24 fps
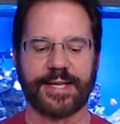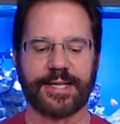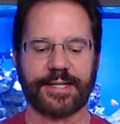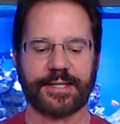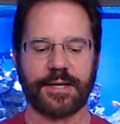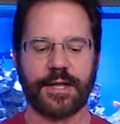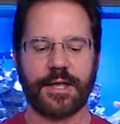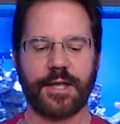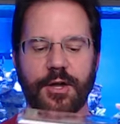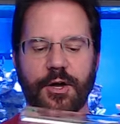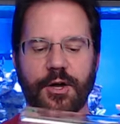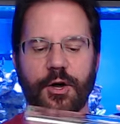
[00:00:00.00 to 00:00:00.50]
it,
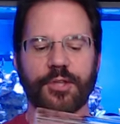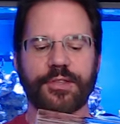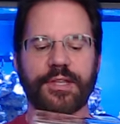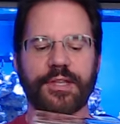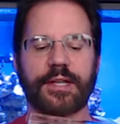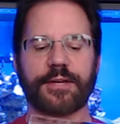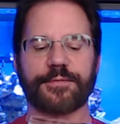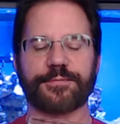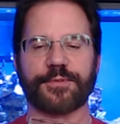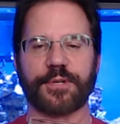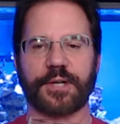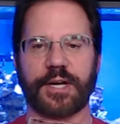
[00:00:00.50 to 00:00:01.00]
All that
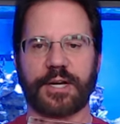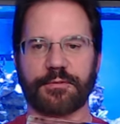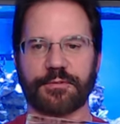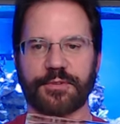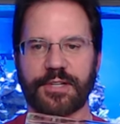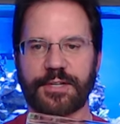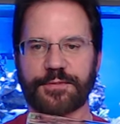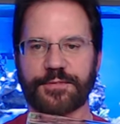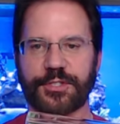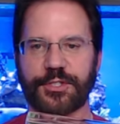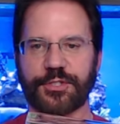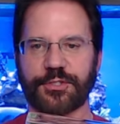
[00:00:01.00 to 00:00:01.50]
left I was
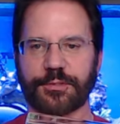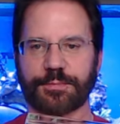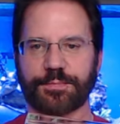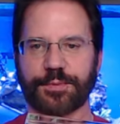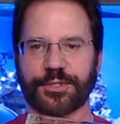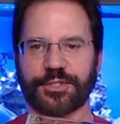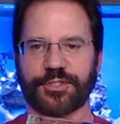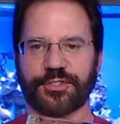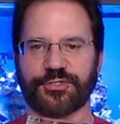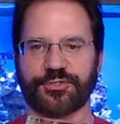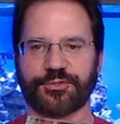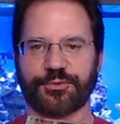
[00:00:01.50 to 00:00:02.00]
left to do is
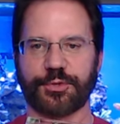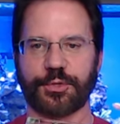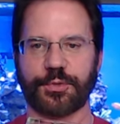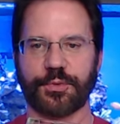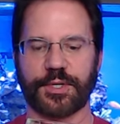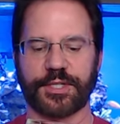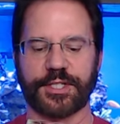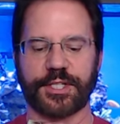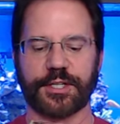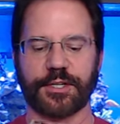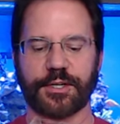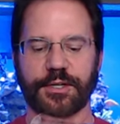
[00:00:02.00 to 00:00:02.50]
put the screw
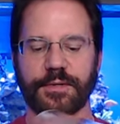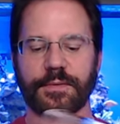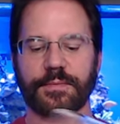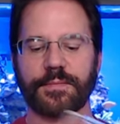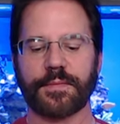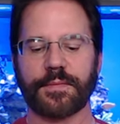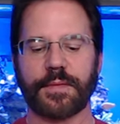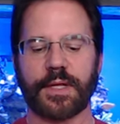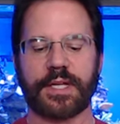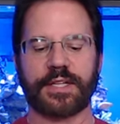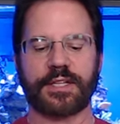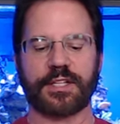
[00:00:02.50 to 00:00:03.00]
on here,
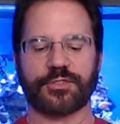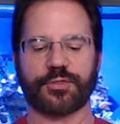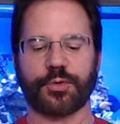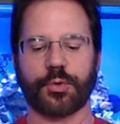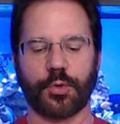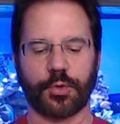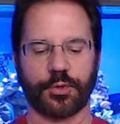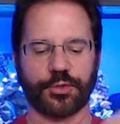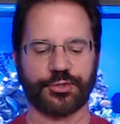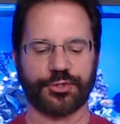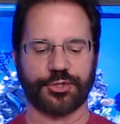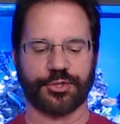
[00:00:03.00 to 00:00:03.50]
and this
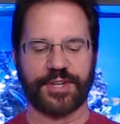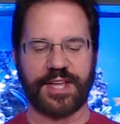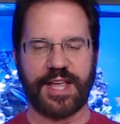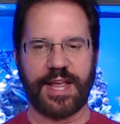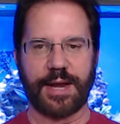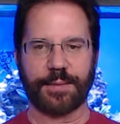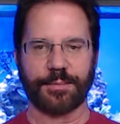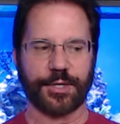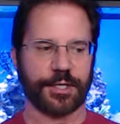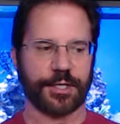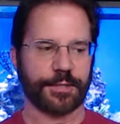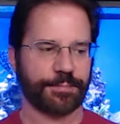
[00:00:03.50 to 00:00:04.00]
holds your
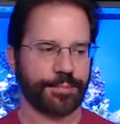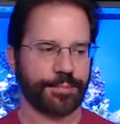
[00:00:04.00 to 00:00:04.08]
camera in